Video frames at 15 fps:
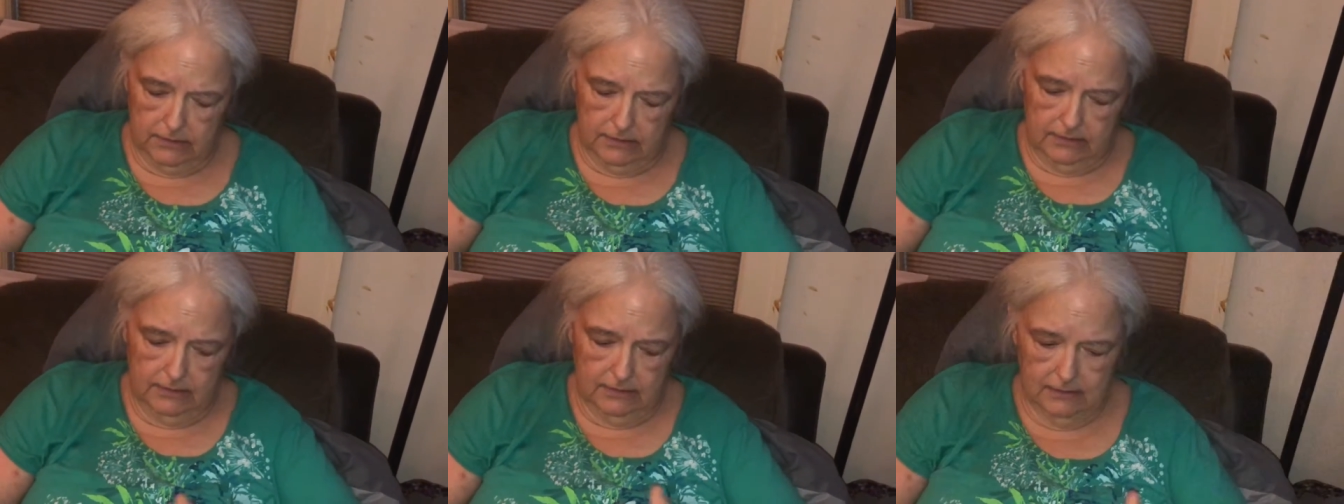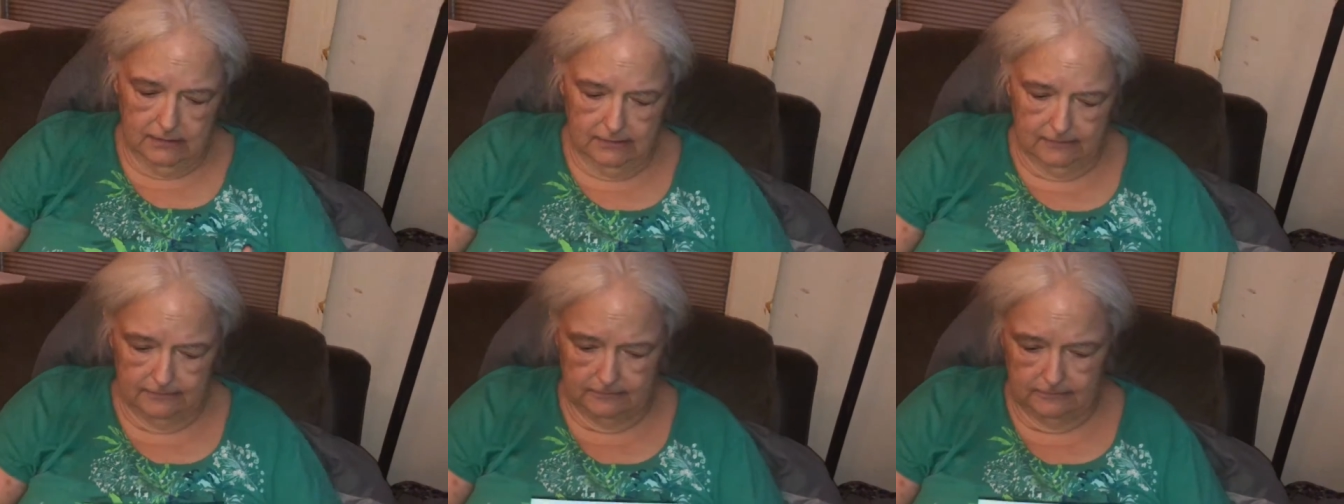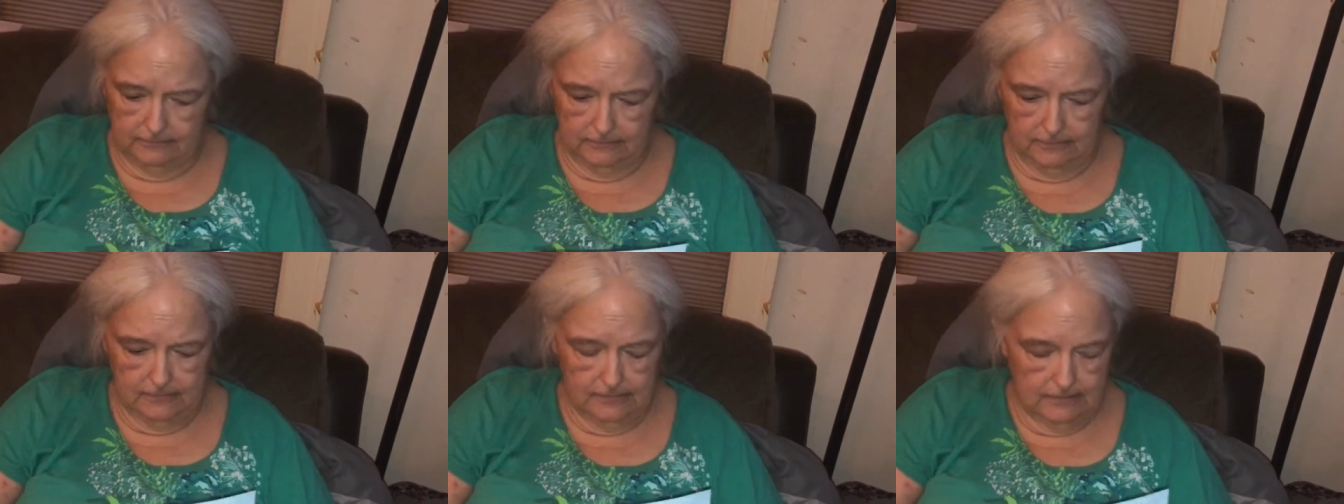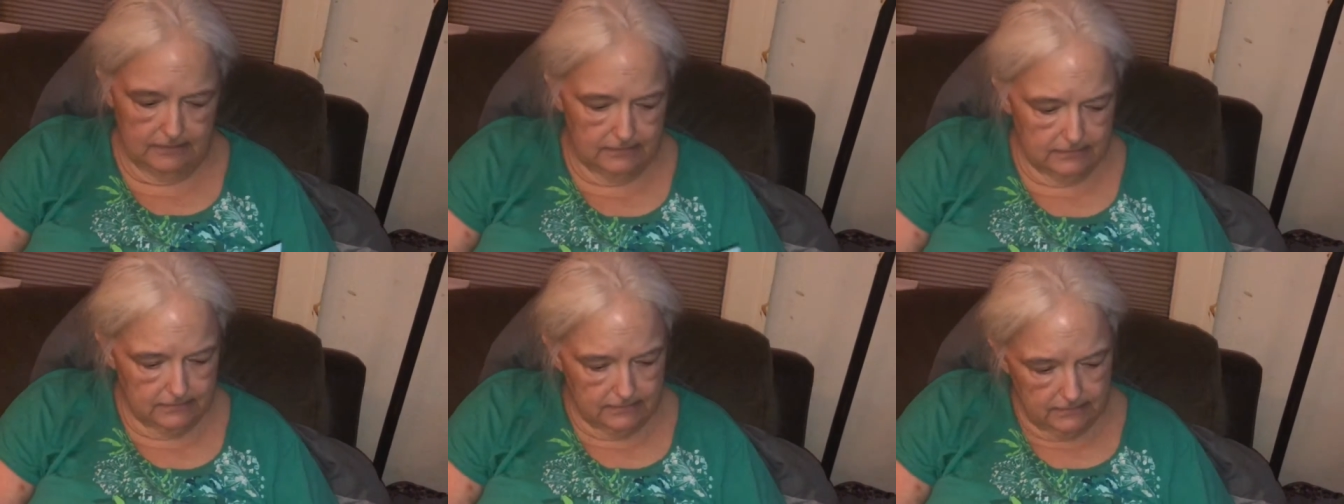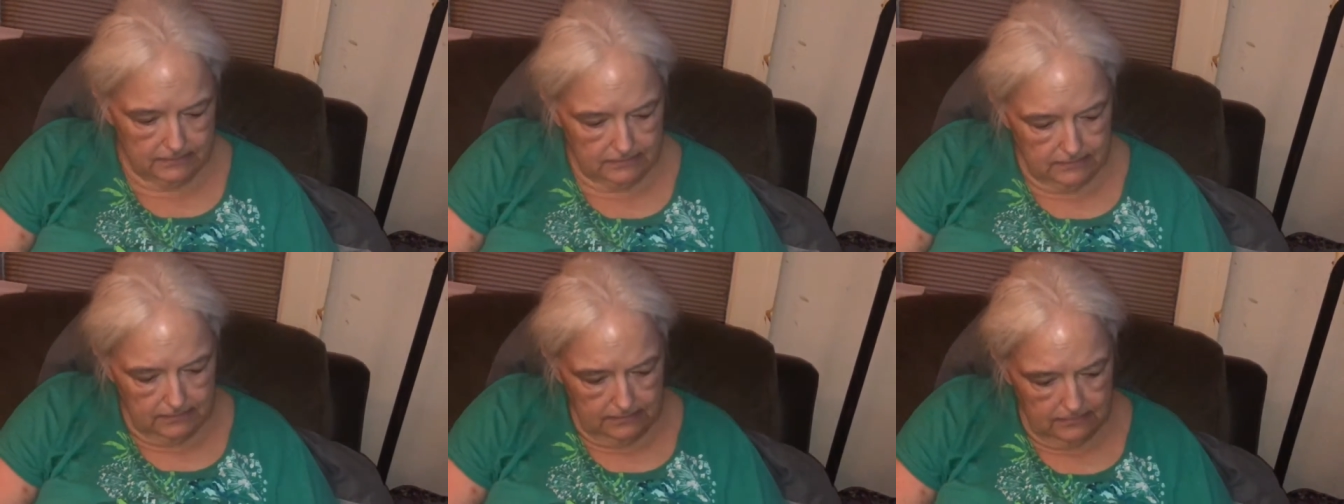You want to read it out loud? You
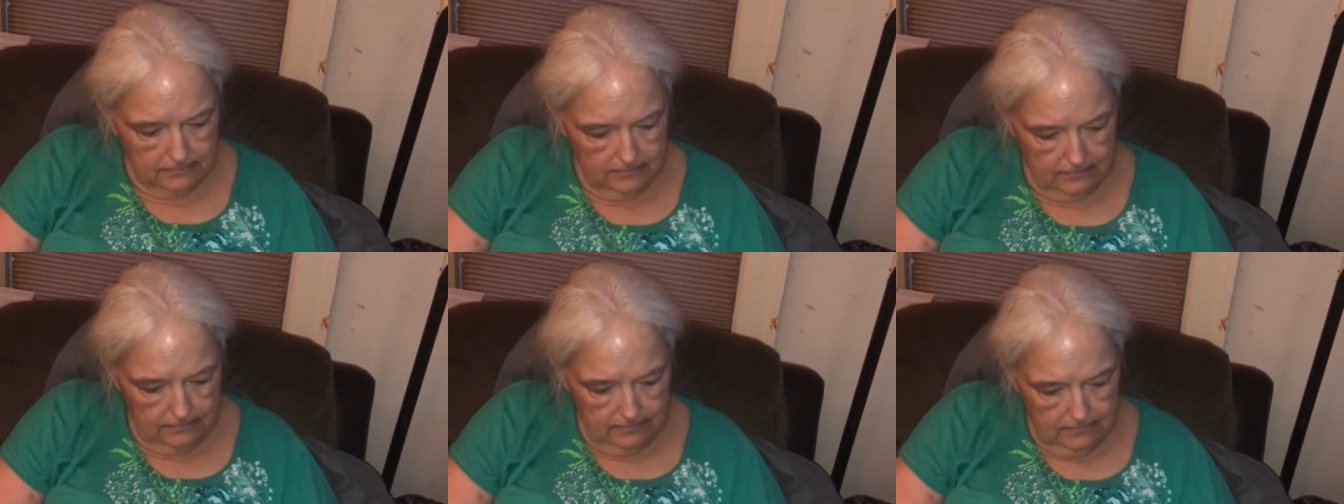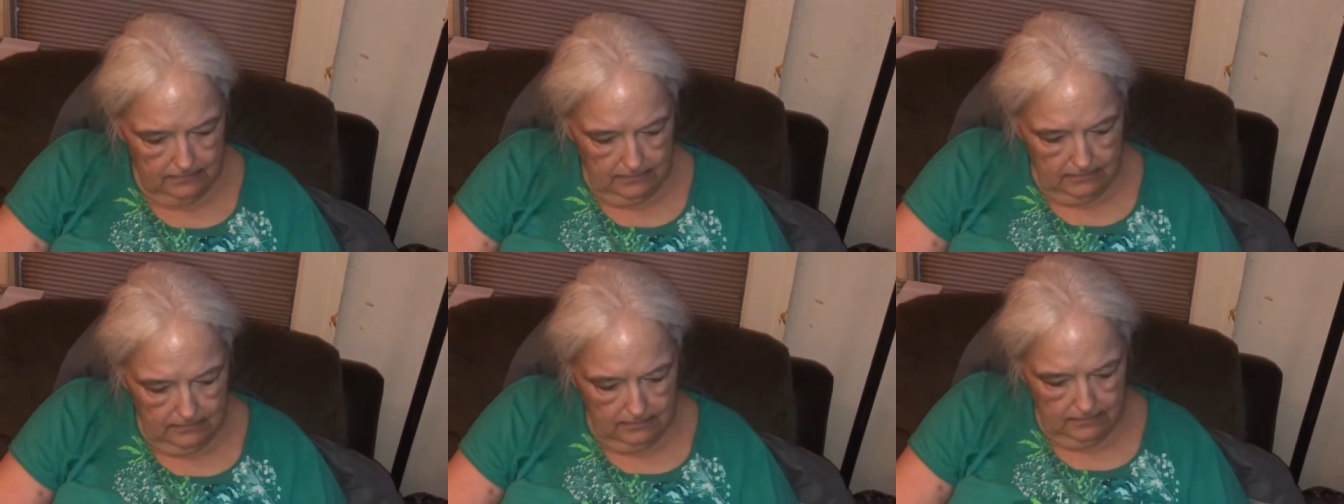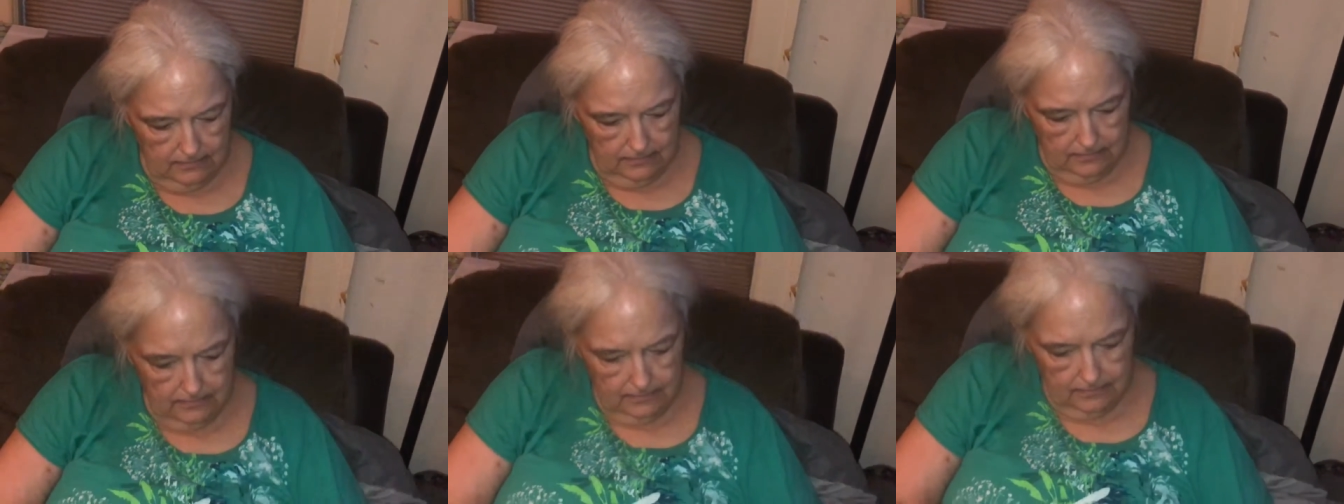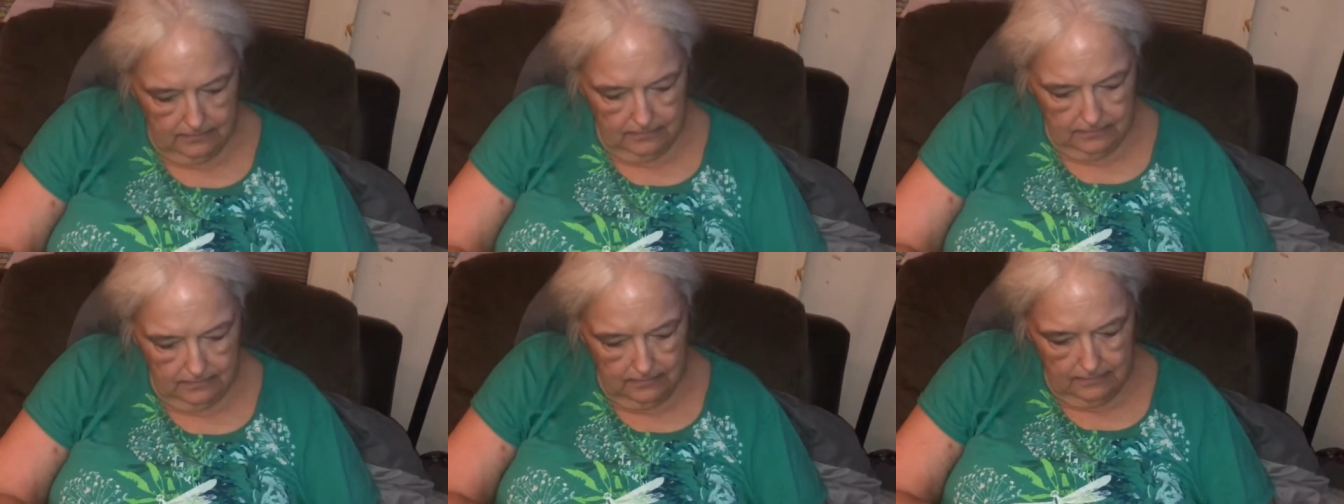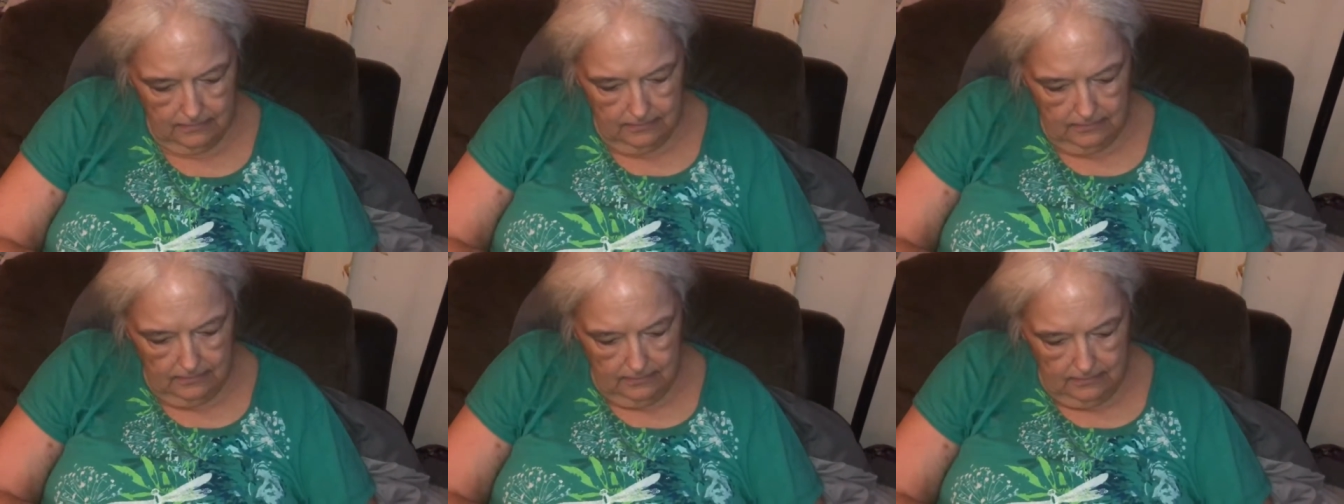can just cut the part out, or I
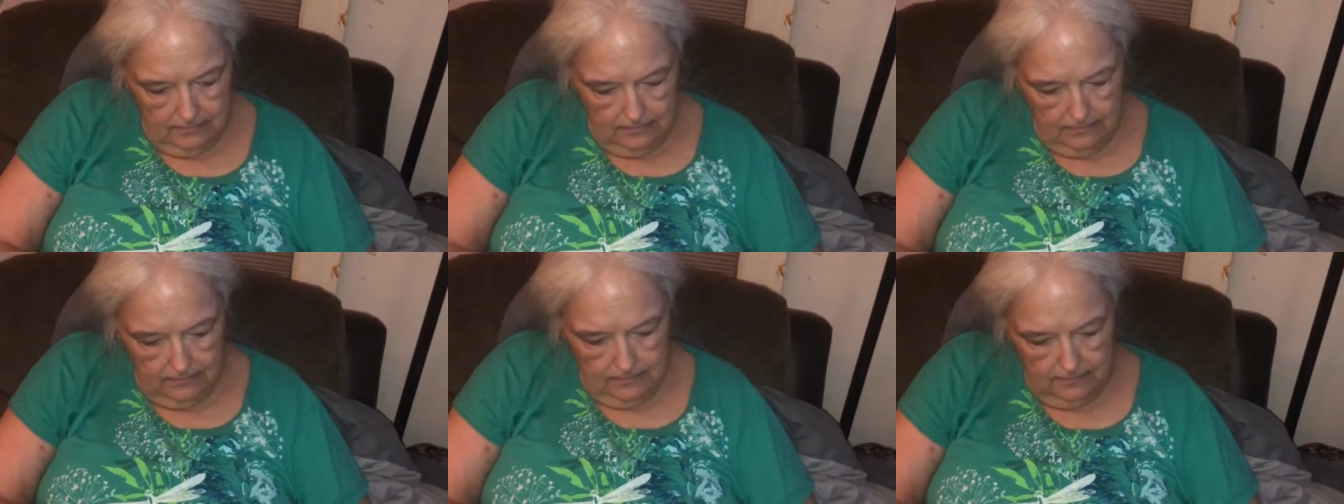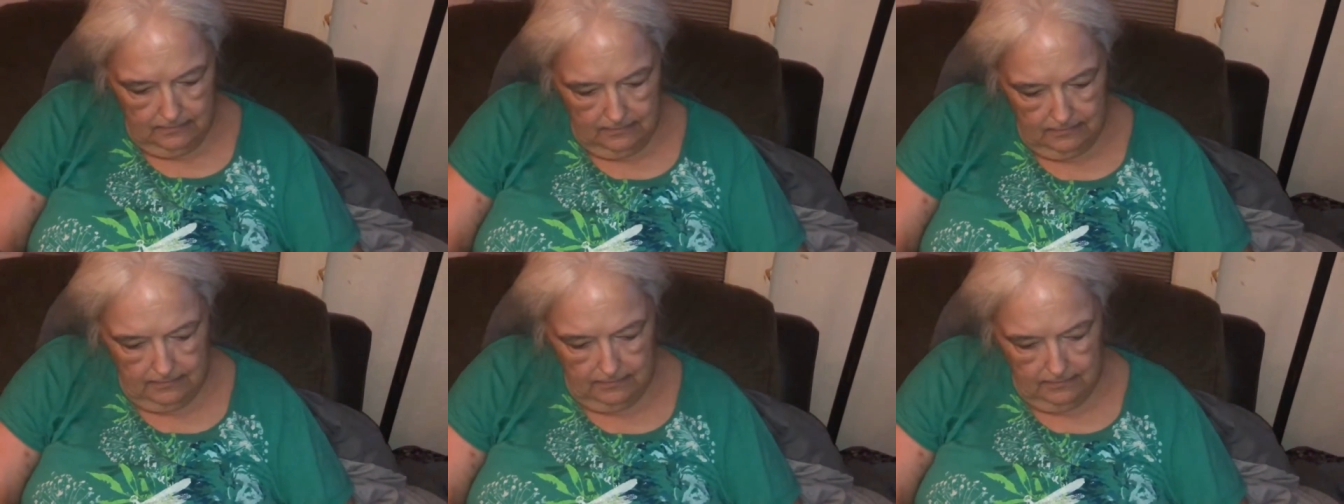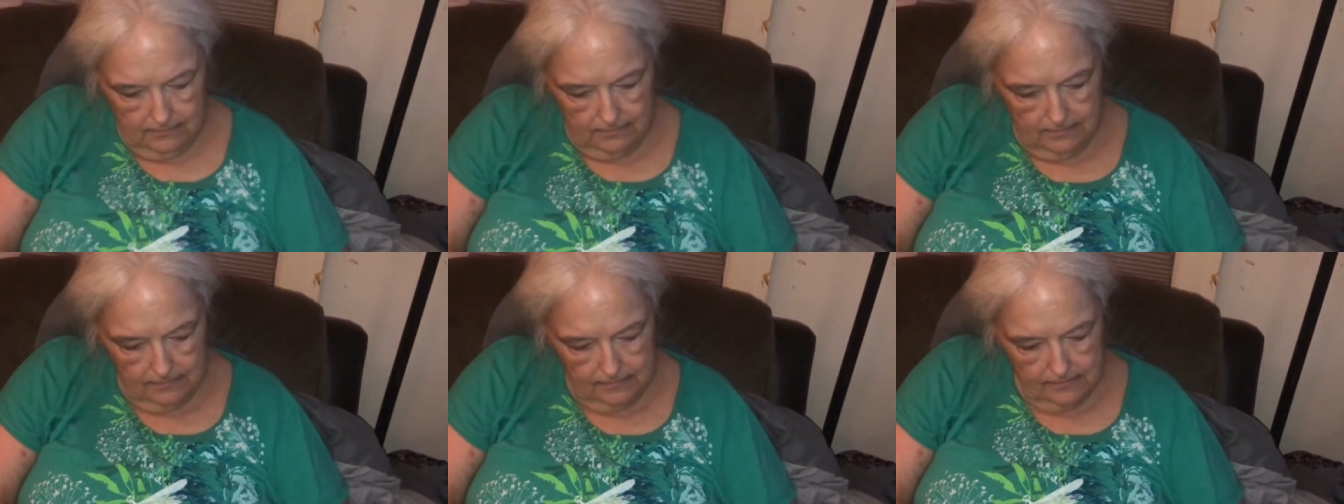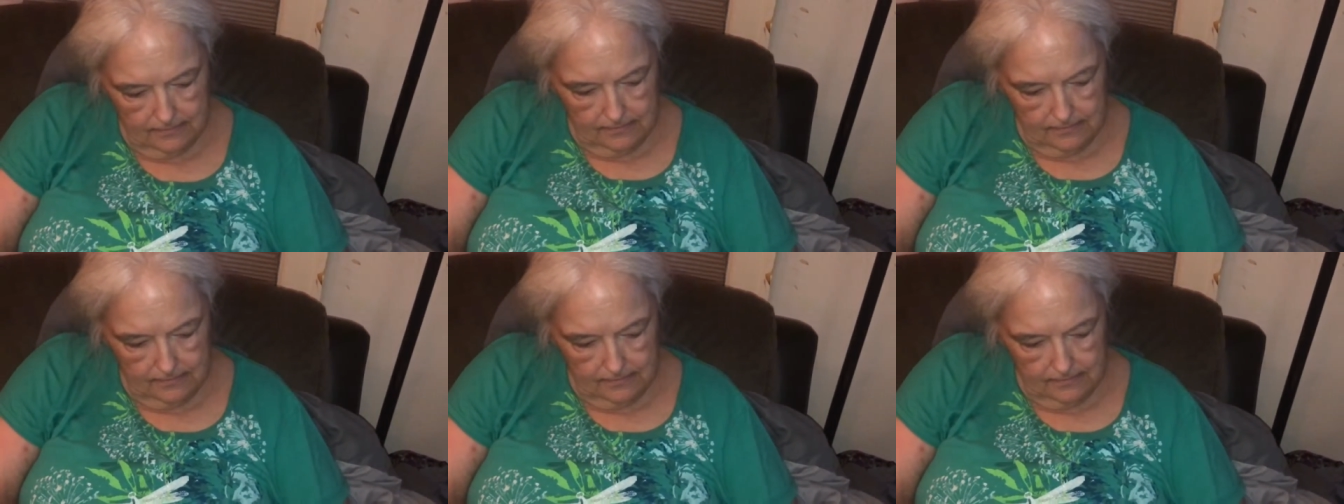can cut and then you turn it back